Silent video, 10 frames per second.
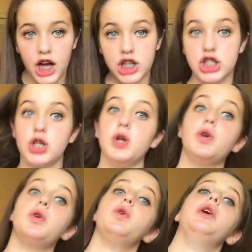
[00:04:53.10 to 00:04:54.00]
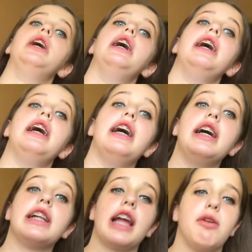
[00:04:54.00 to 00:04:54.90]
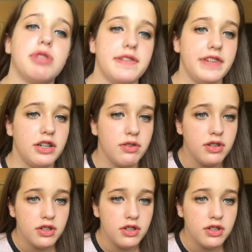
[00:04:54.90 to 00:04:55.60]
so that was a fail.